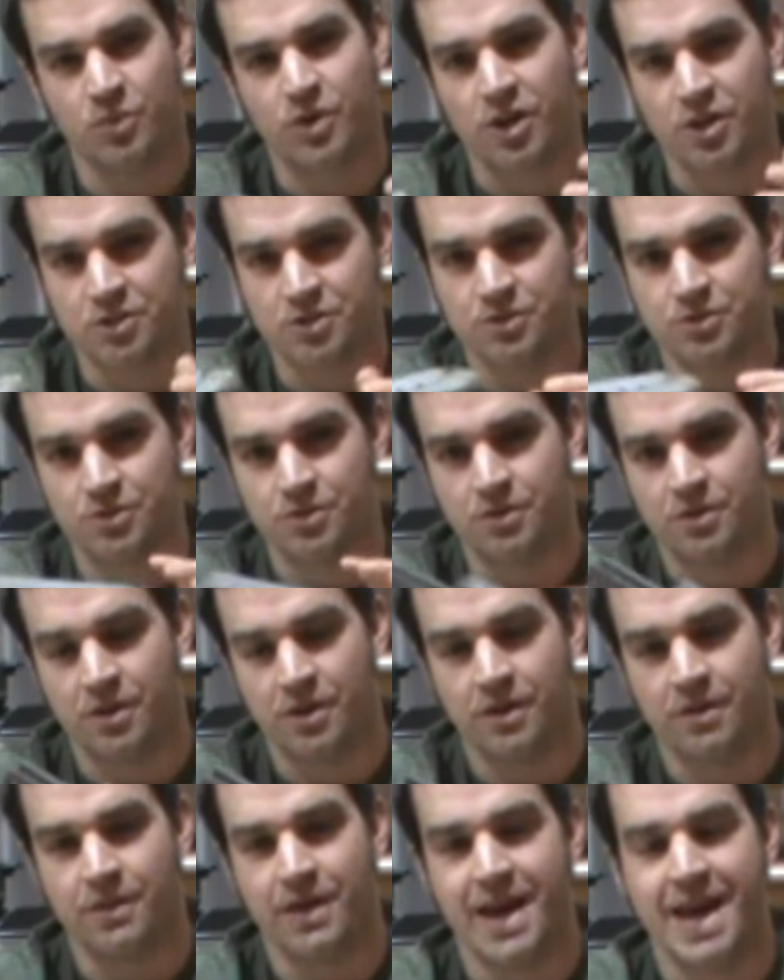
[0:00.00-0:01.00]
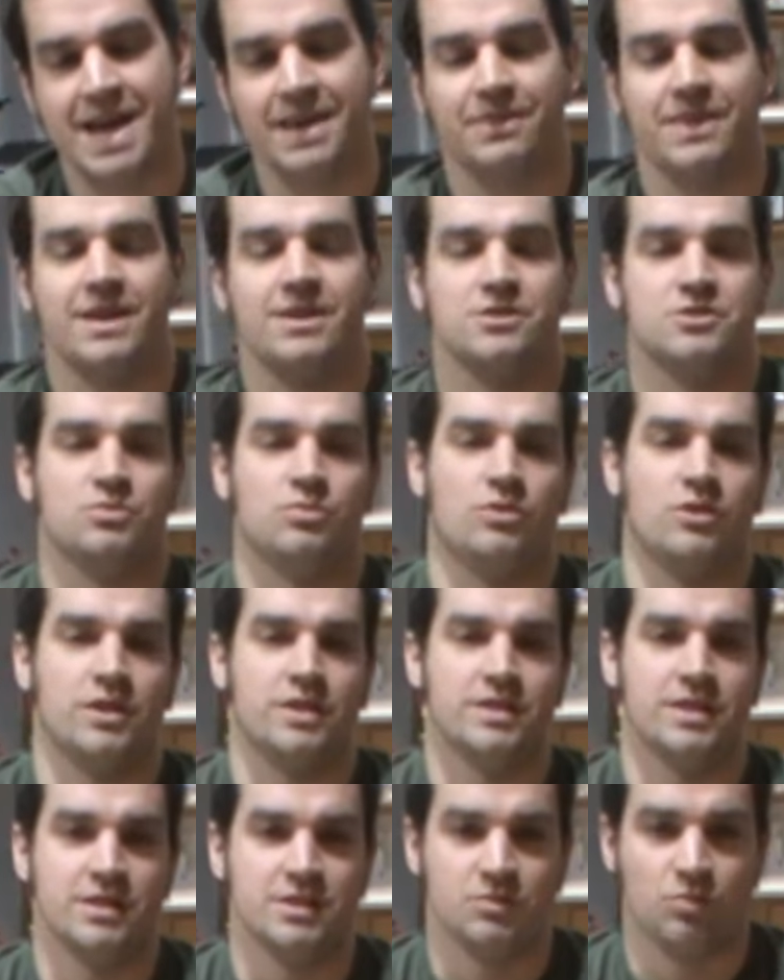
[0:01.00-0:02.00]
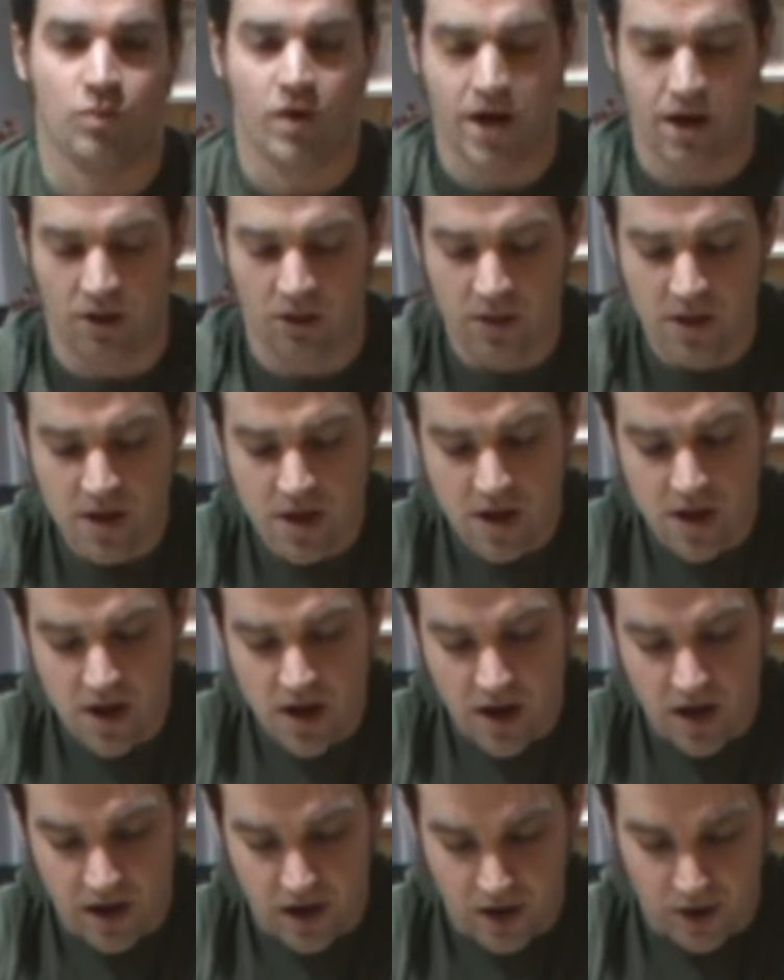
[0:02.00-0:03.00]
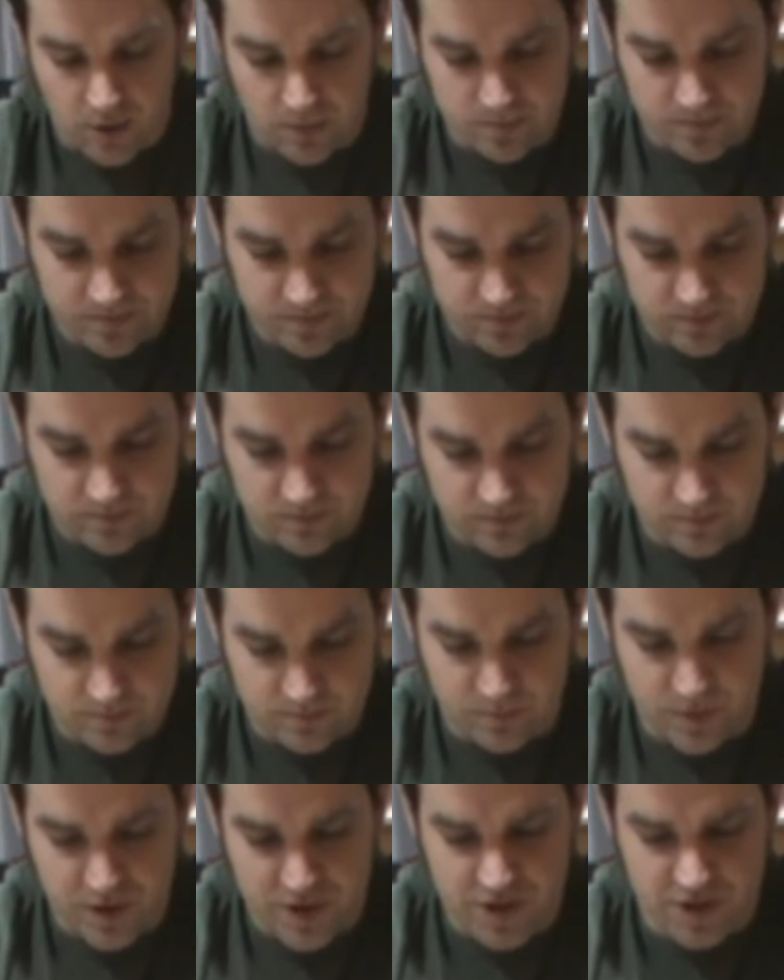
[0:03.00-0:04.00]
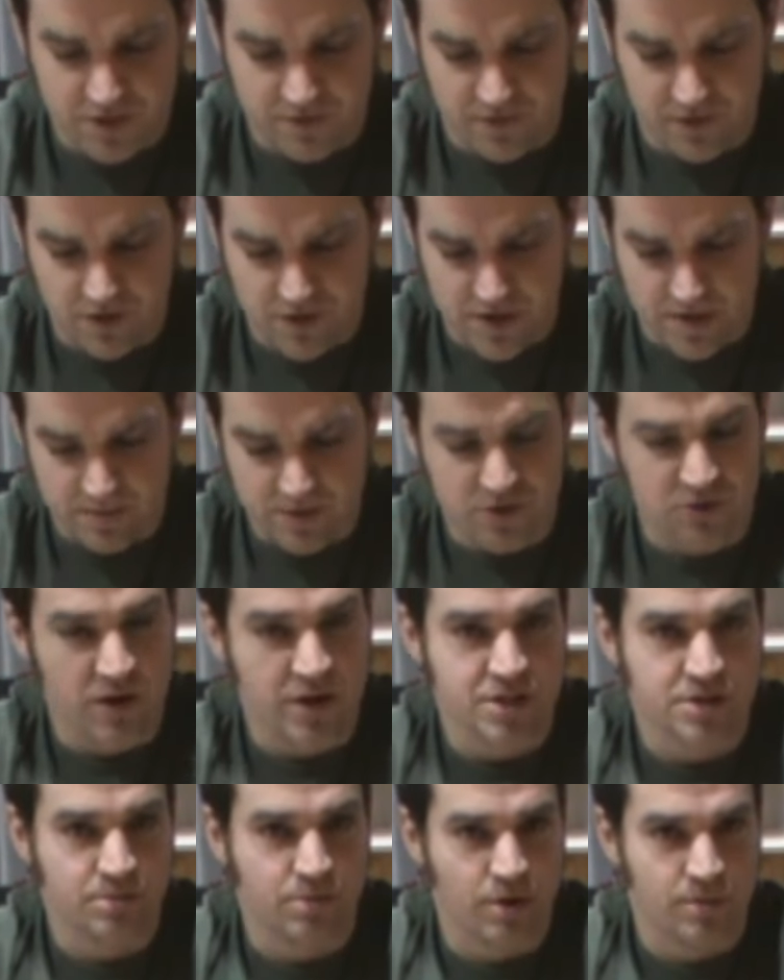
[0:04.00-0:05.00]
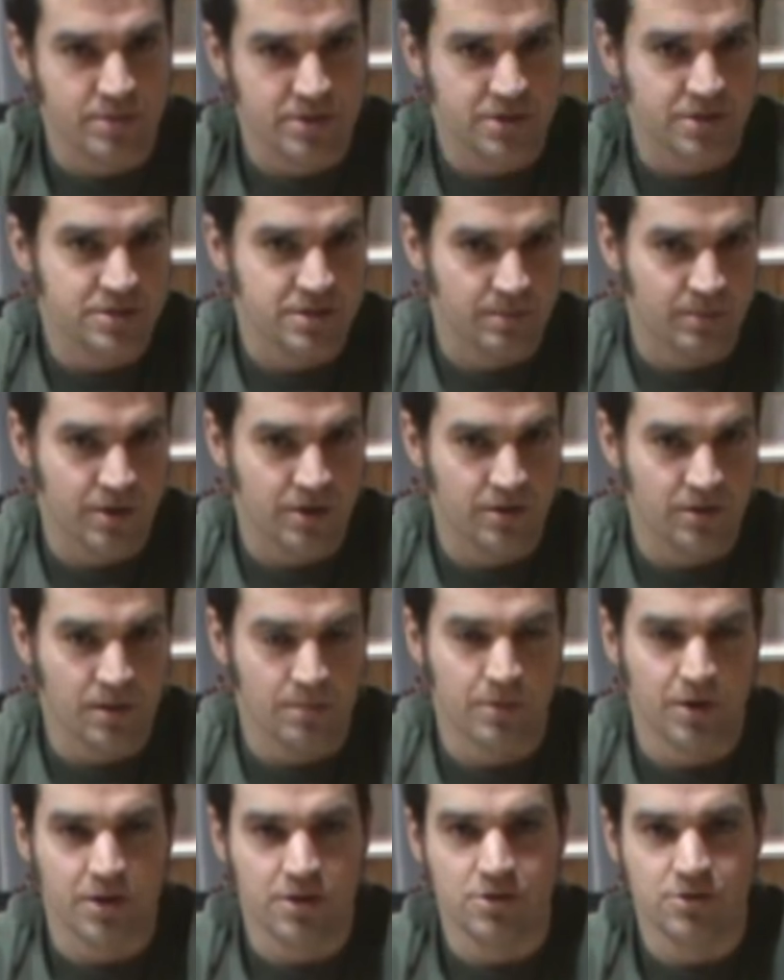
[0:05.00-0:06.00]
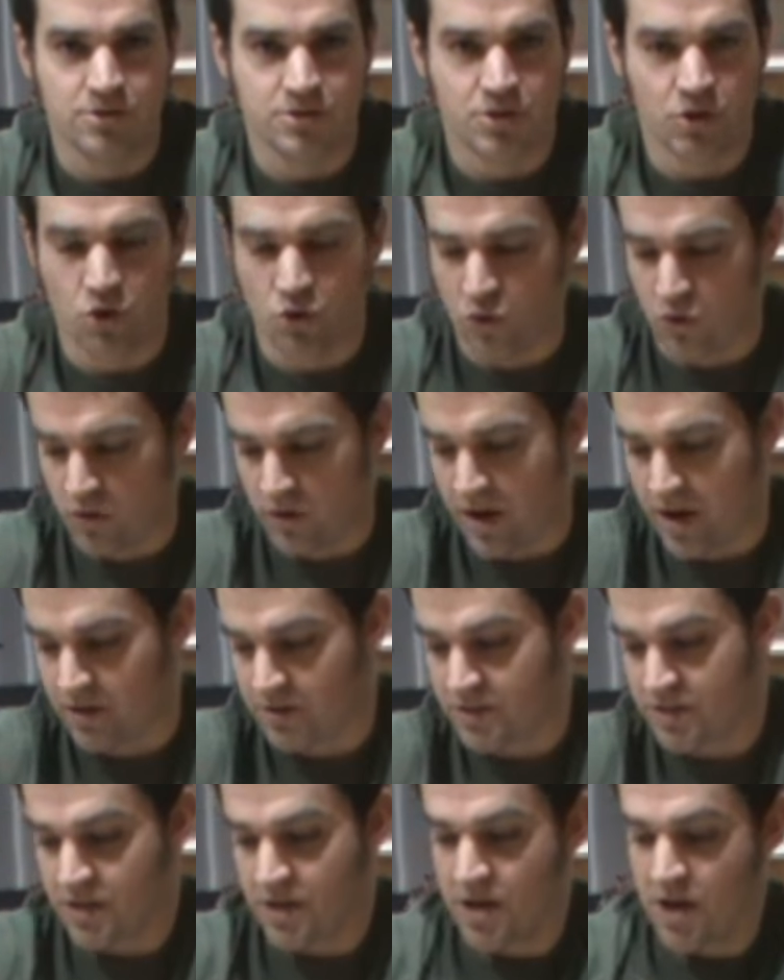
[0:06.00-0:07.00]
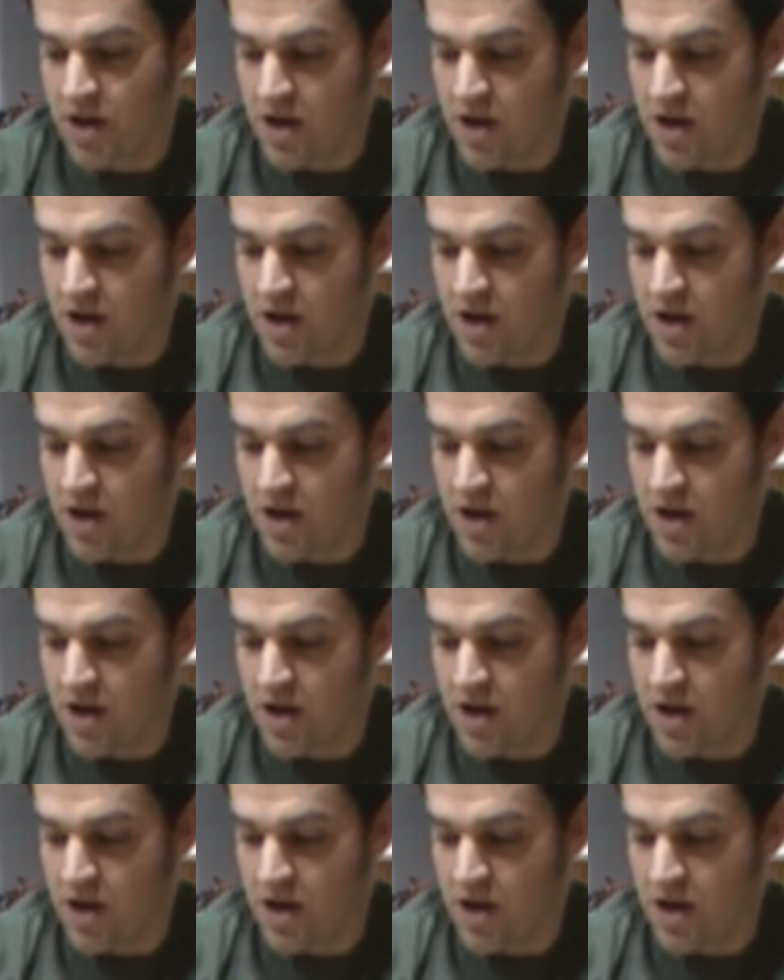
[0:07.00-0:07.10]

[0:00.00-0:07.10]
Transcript: We also do the the eighth ounce one as well, um, but just for demonstration purposes, I'm gonna I'm gonna use the quarter ounce.